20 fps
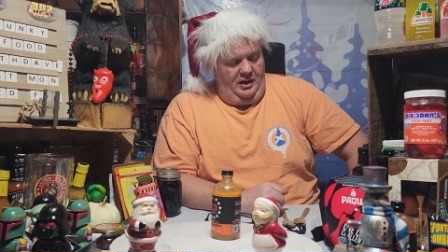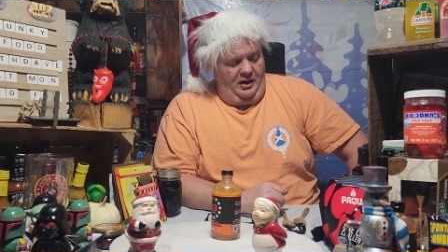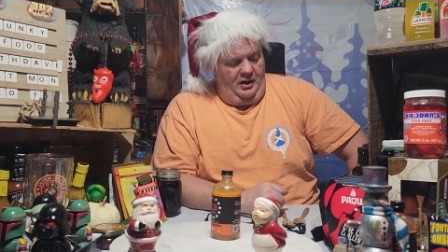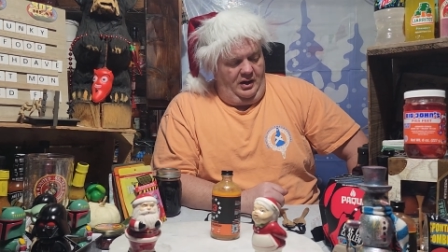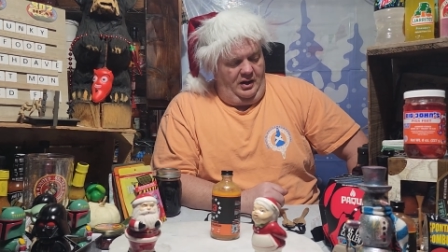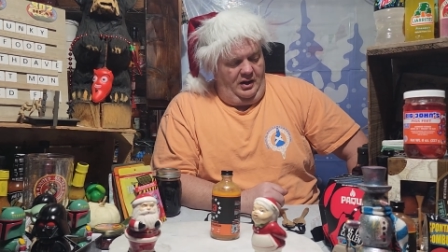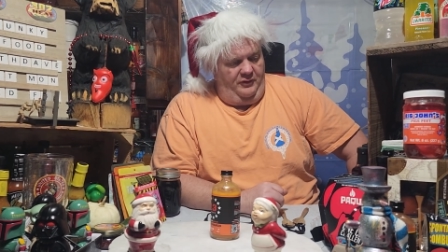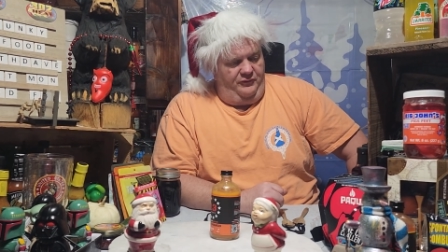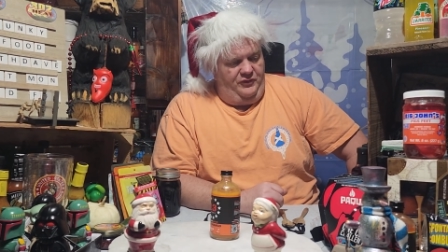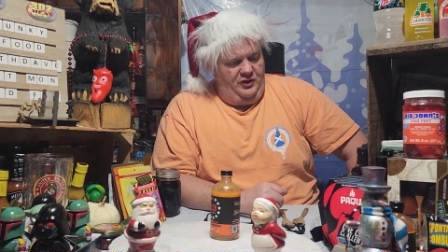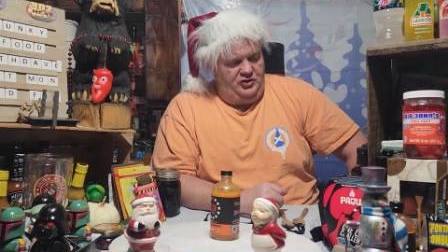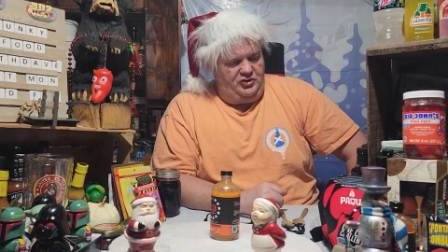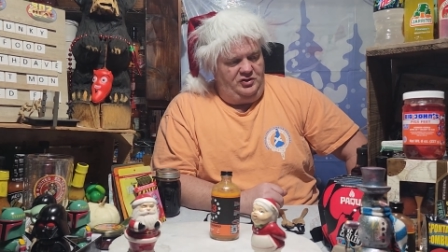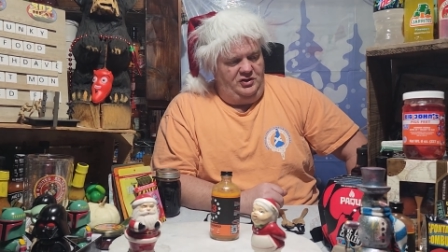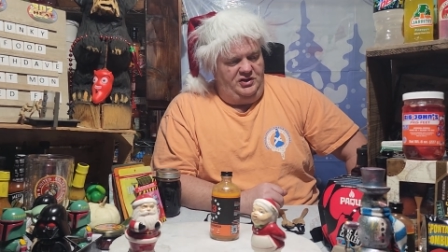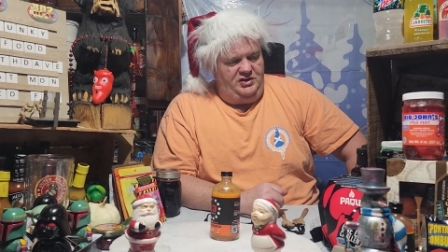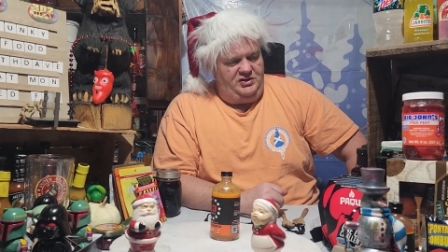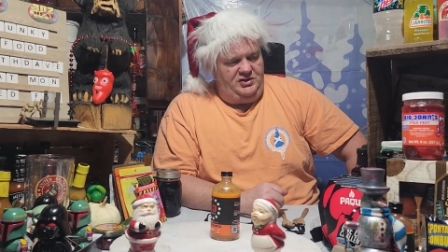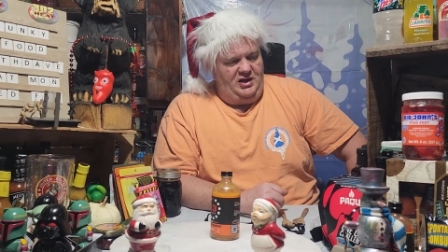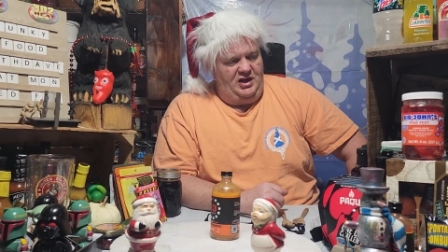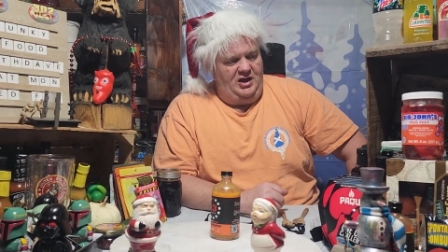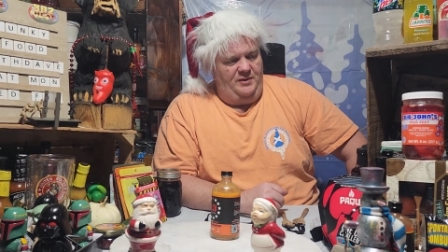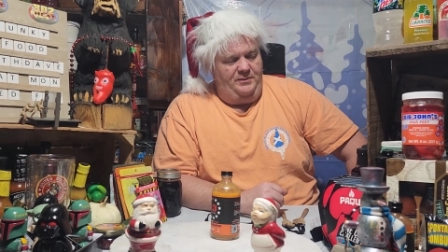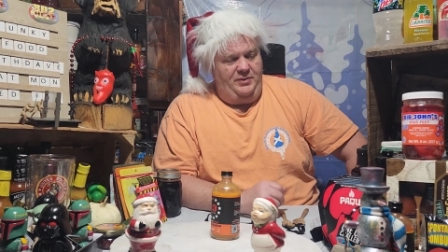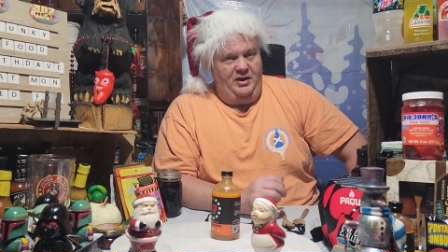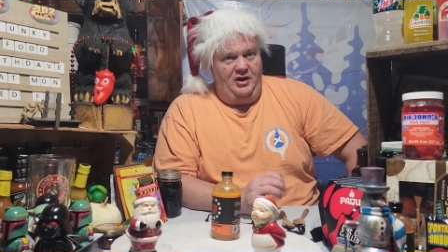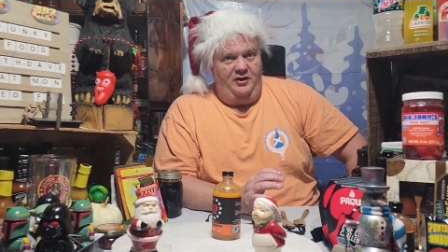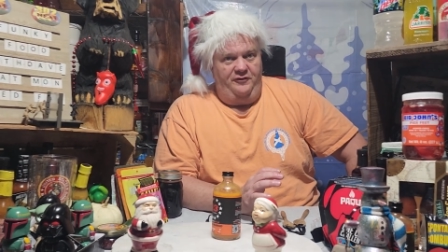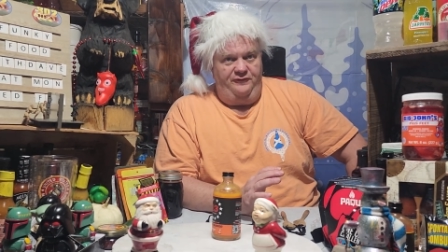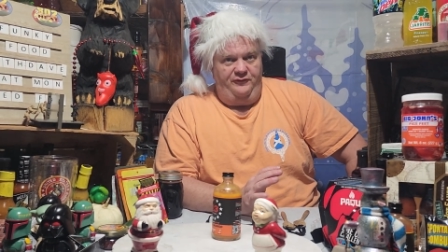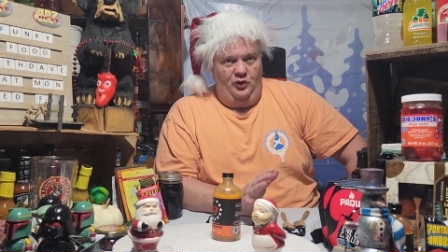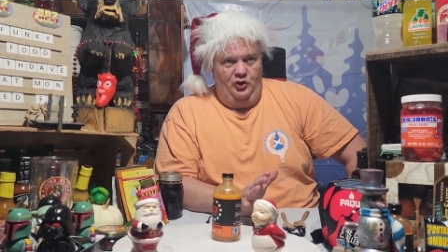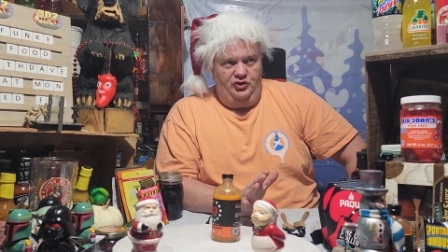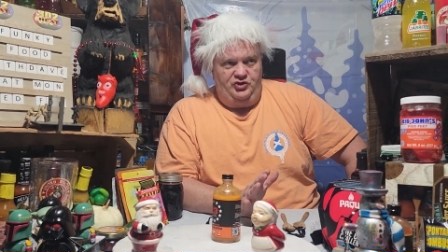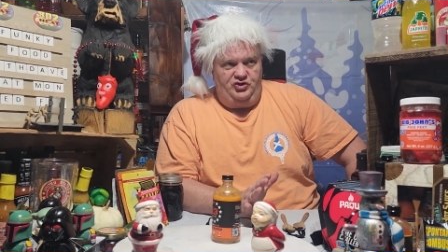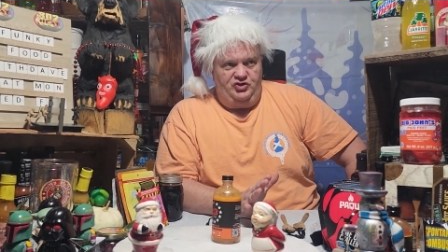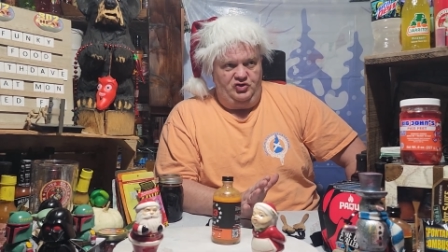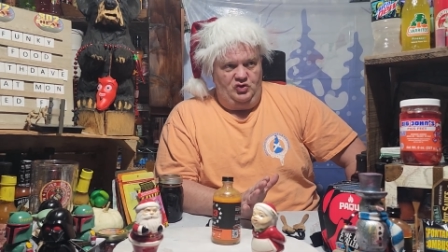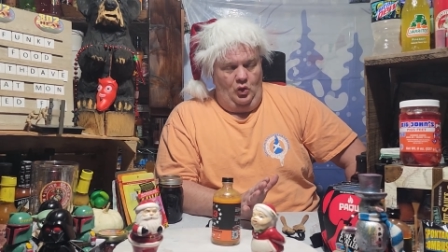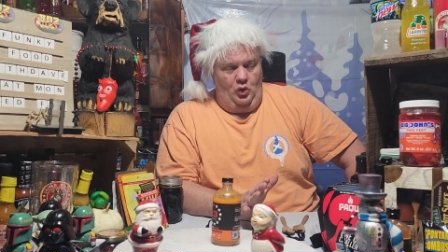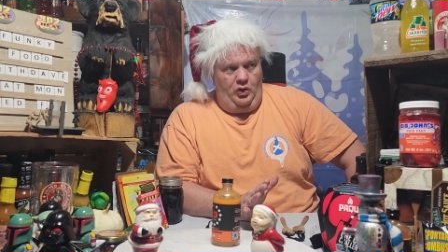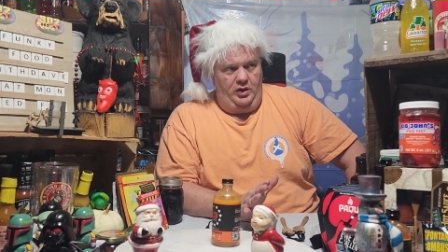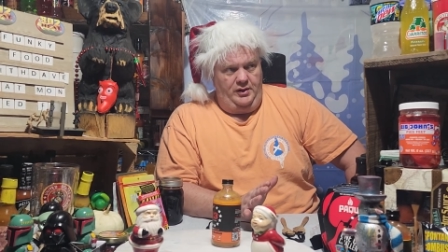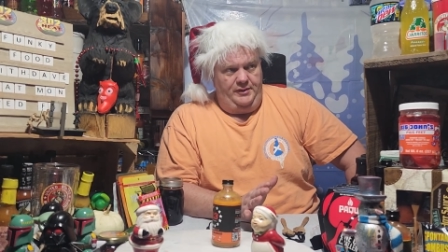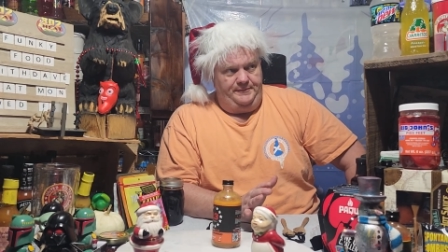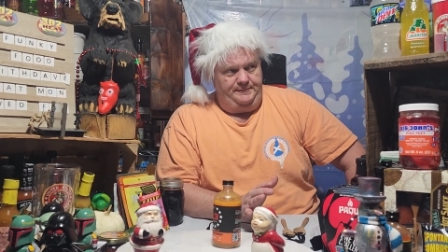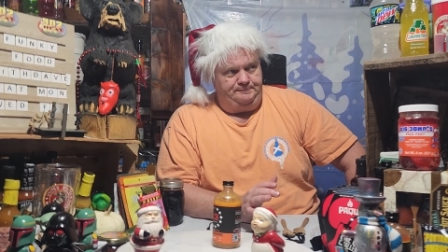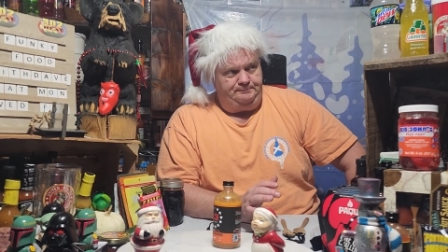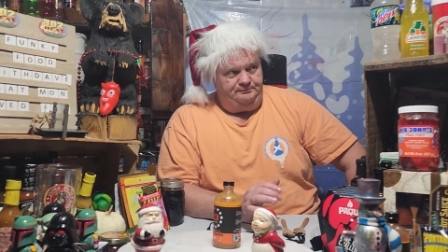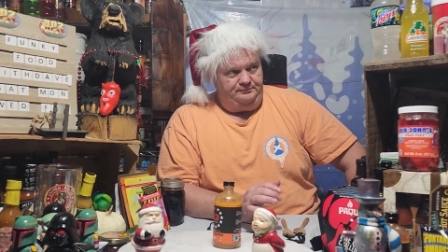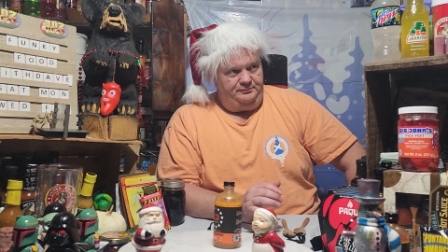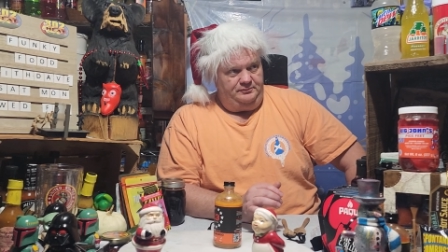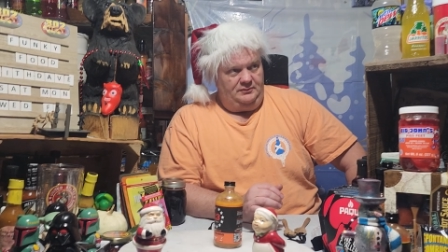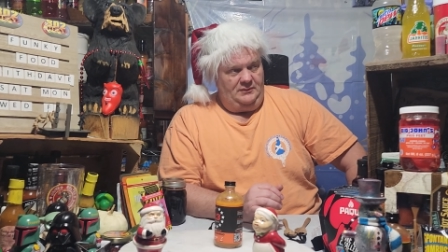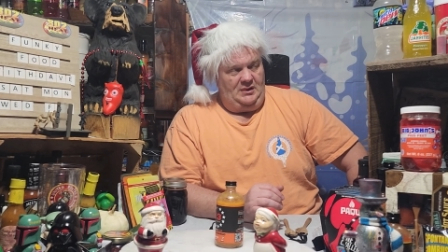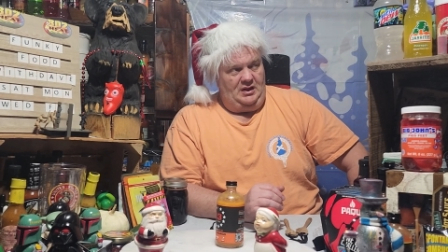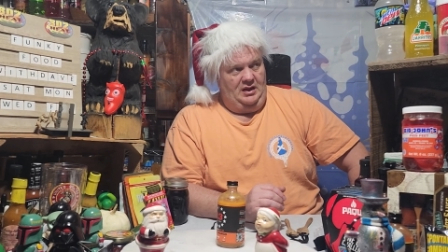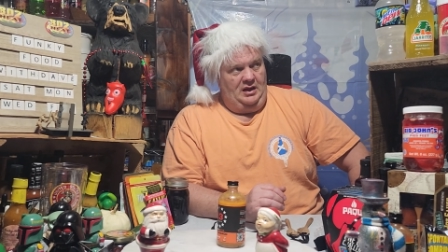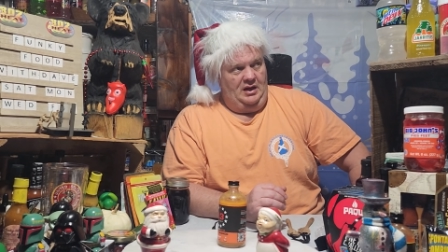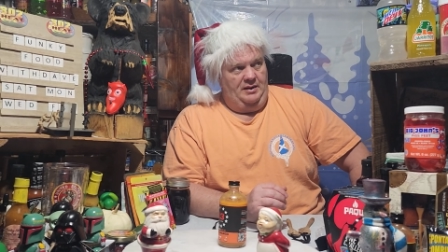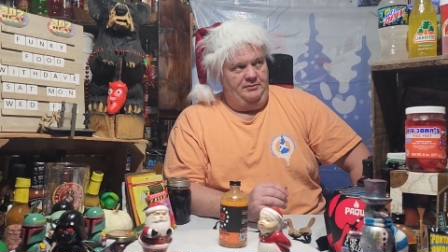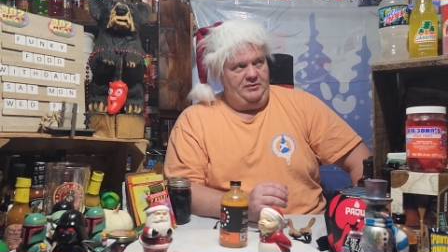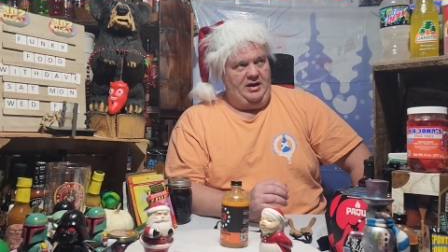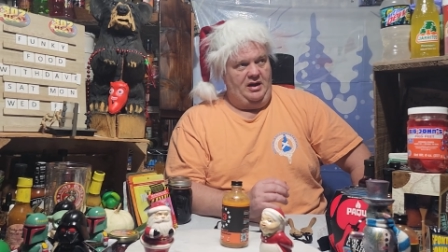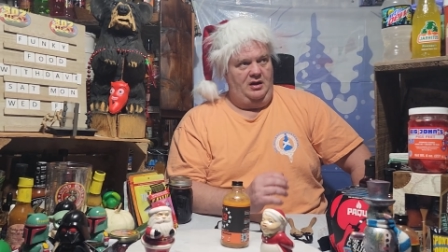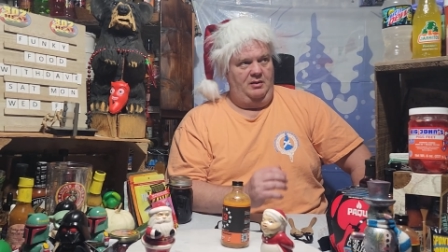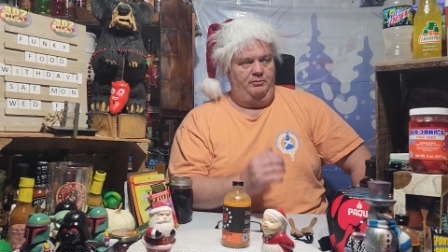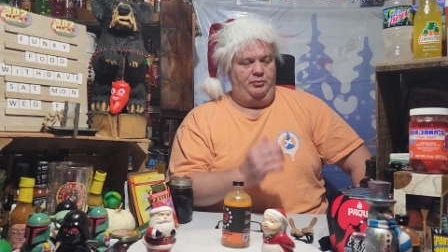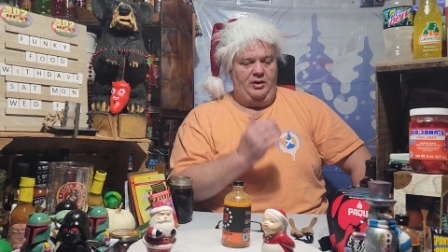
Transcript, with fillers: are officially set up at our first store uh, down in